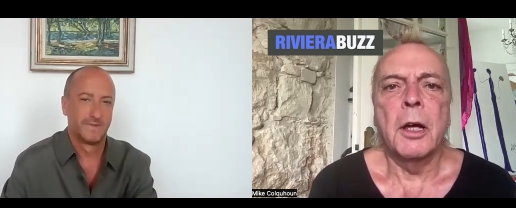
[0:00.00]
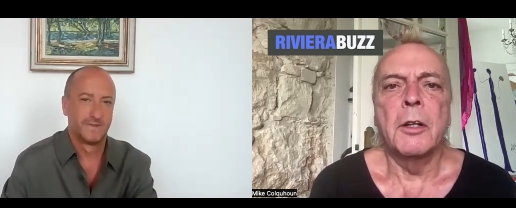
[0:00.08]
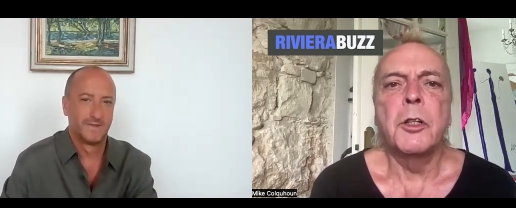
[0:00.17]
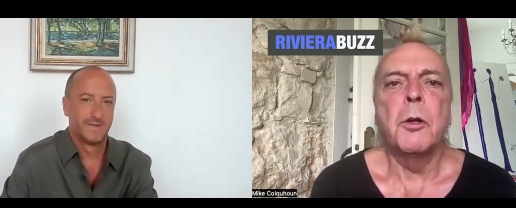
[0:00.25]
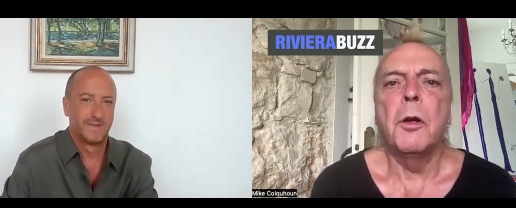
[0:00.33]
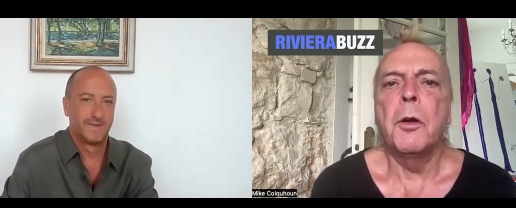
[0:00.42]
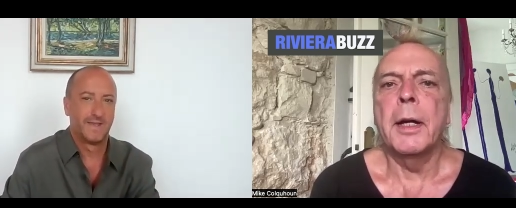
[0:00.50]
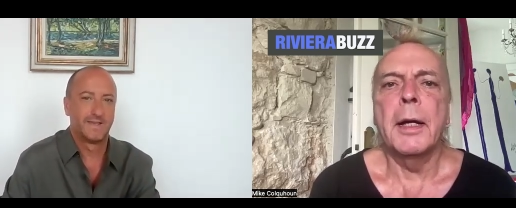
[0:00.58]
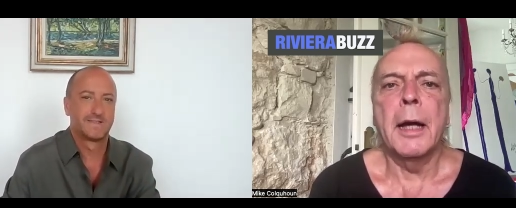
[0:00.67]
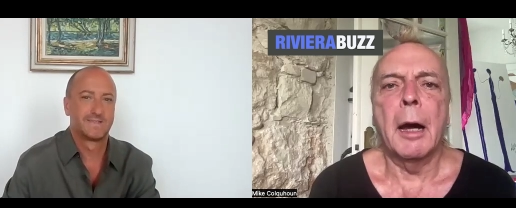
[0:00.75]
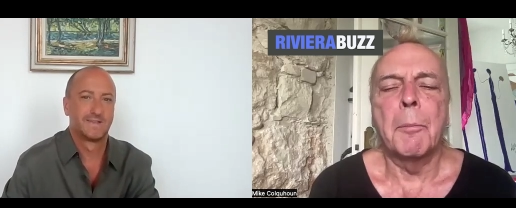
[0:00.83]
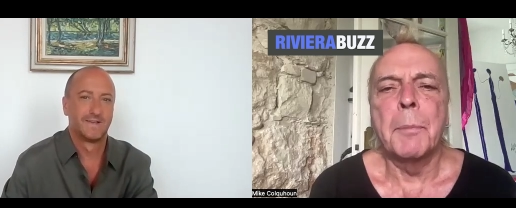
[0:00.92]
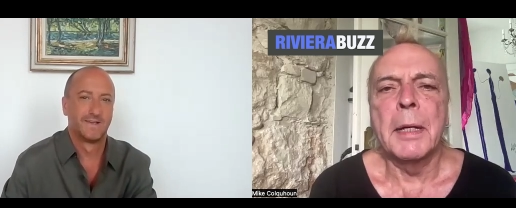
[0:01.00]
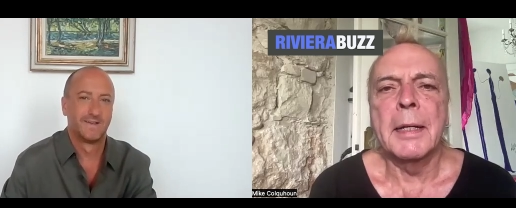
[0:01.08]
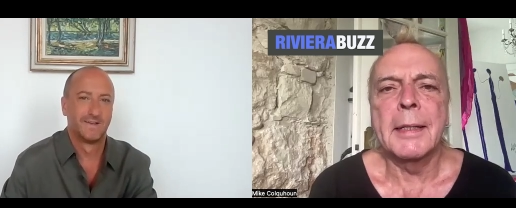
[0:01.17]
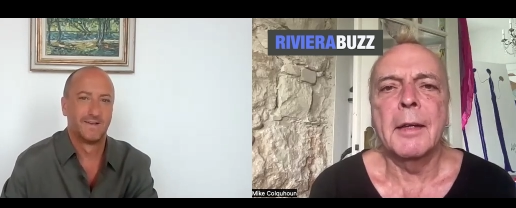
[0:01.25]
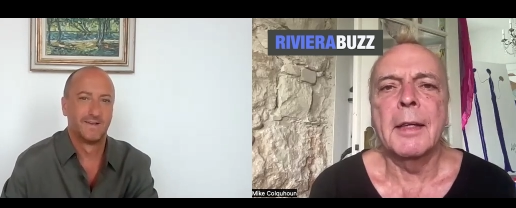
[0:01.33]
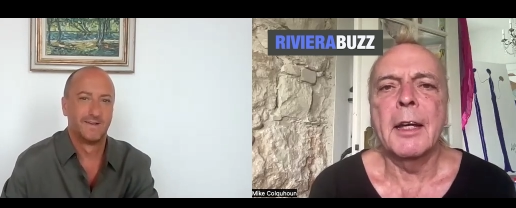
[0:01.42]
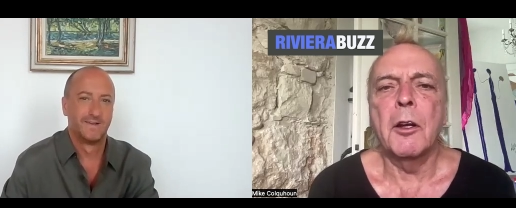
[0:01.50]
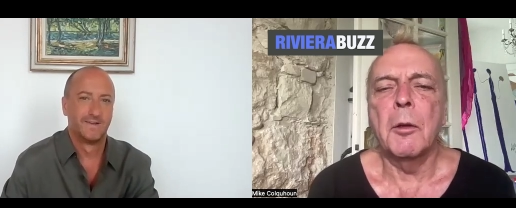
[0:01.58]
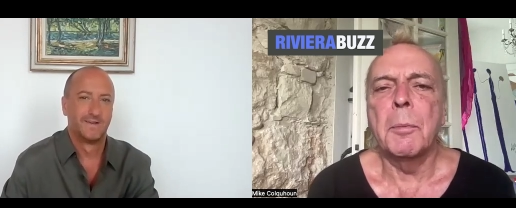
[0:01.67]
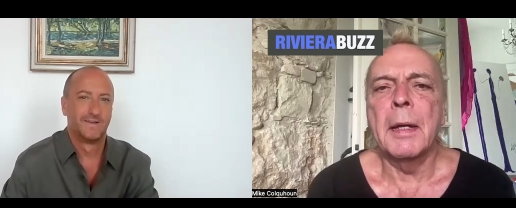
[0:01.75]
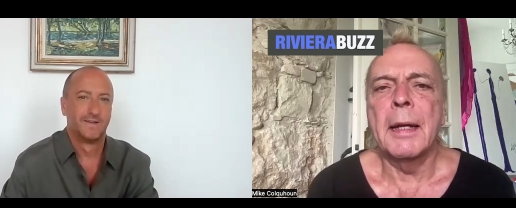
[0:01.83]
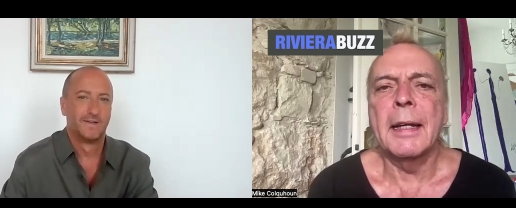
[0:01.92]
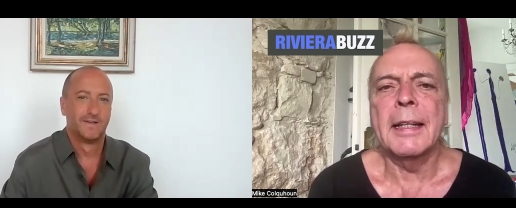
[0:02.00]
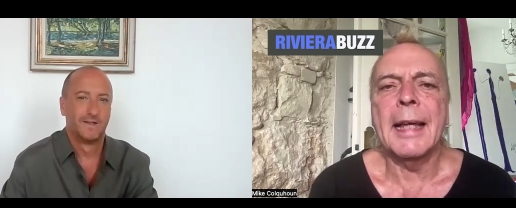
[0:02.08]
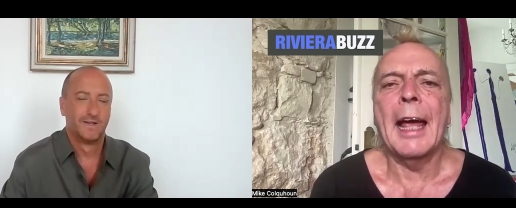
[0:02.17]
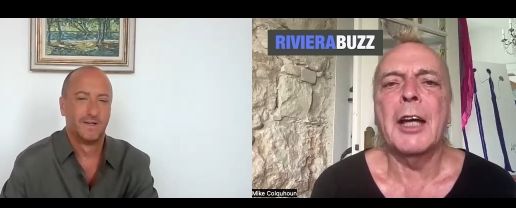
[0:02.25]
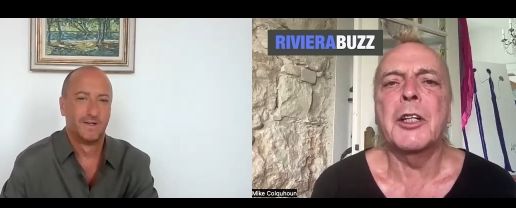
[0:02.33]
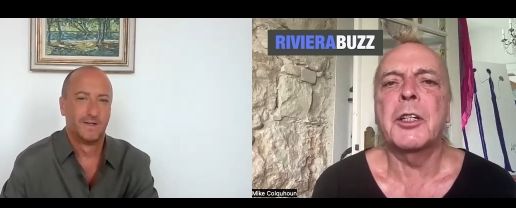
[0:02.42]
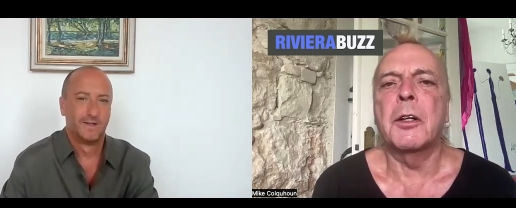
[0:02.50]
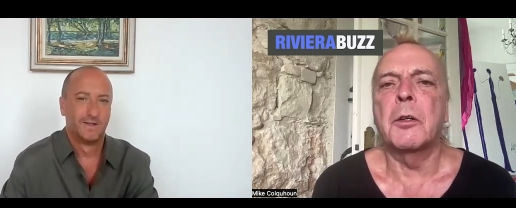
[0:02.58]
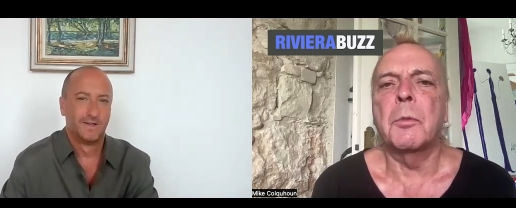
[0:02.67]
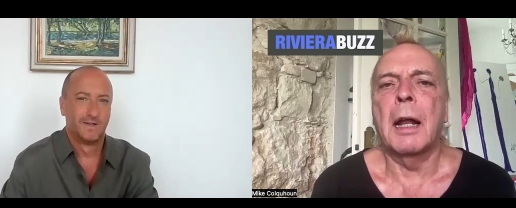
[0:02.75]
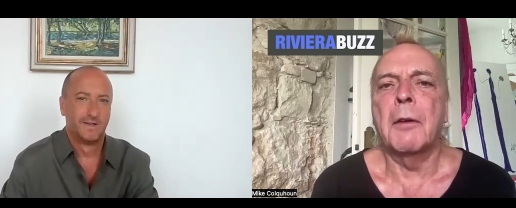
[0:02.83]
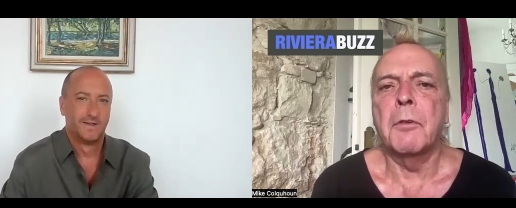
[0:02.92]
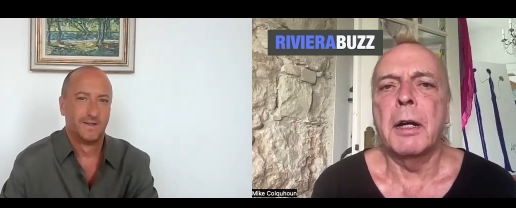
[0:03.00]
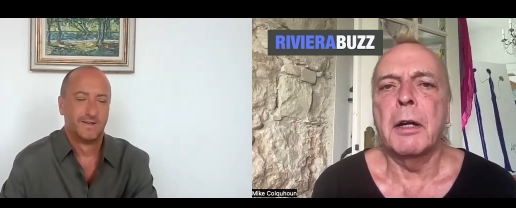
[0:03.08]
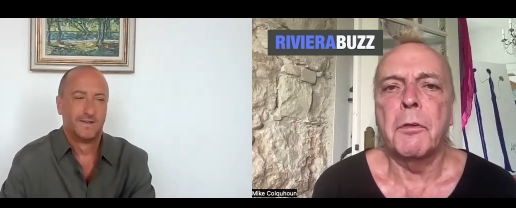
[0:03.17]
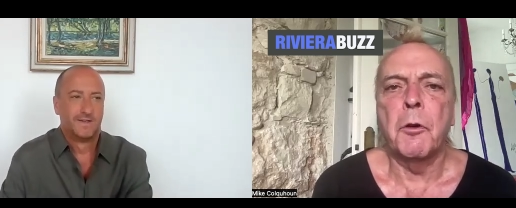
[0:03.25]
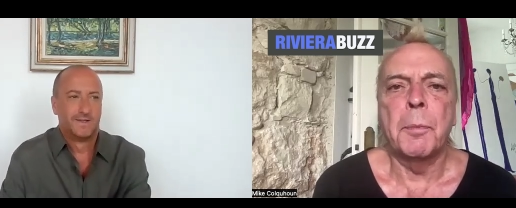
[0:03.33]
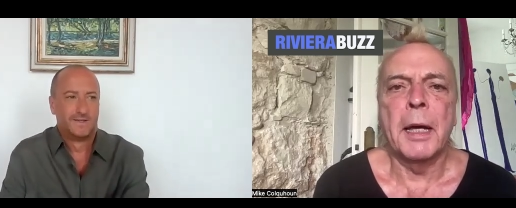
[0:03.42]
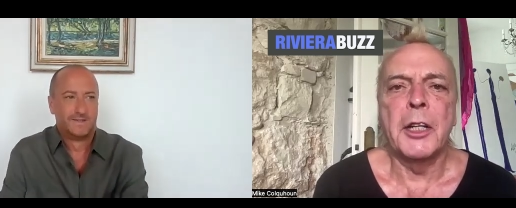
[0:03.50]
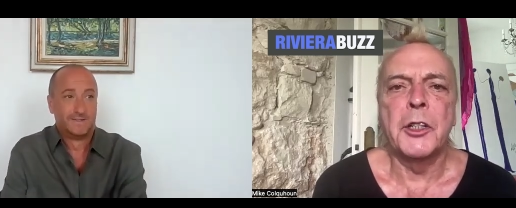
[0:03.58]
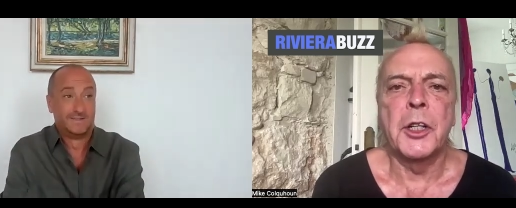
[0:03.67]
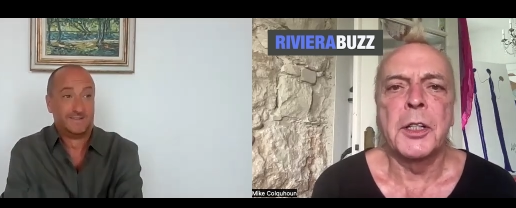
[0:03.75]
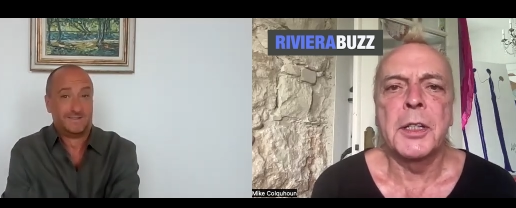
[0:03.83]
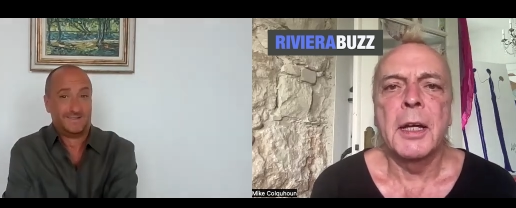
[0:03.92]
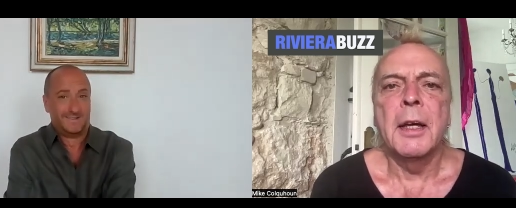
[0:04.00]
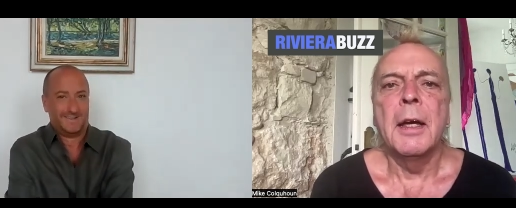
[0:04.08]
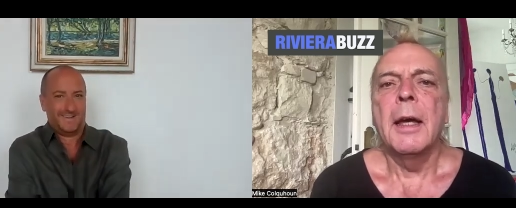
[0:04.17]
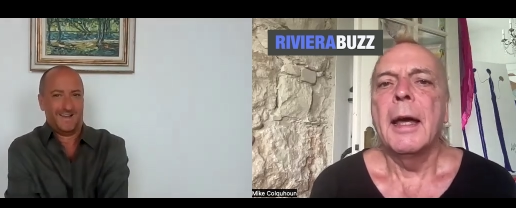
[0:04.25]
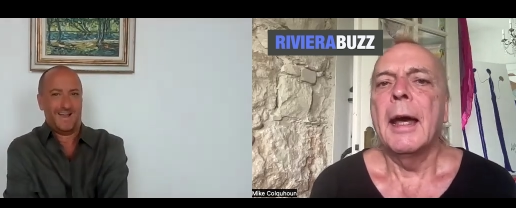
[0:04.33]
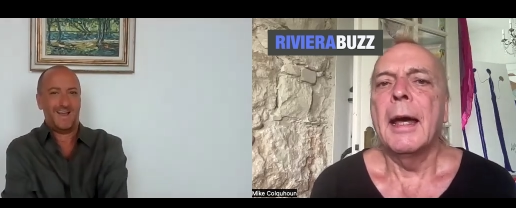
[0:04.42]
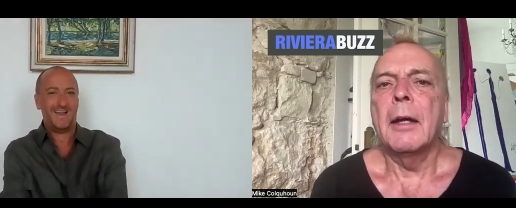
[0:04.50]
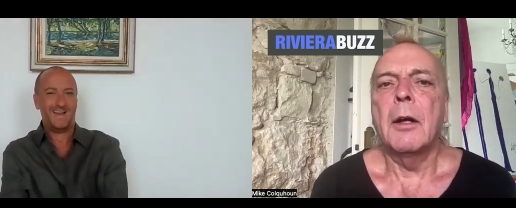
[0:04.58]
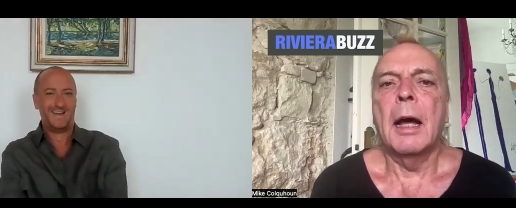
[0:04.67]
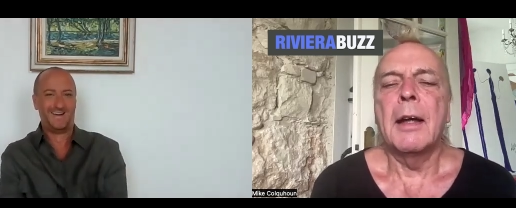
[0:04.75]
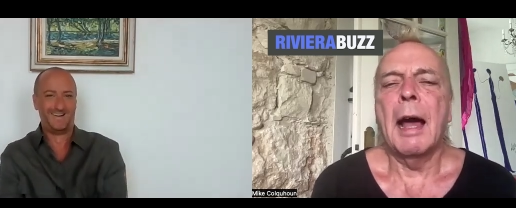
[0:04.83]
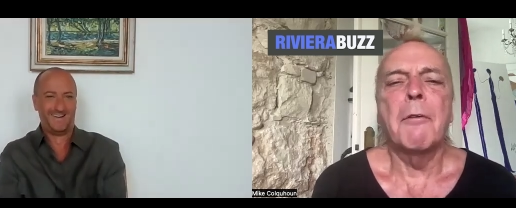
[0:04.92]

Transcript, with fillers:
Speaker 1: Uh, do look it up because I think it'll be an excellent. Well, I've read a few pages, and I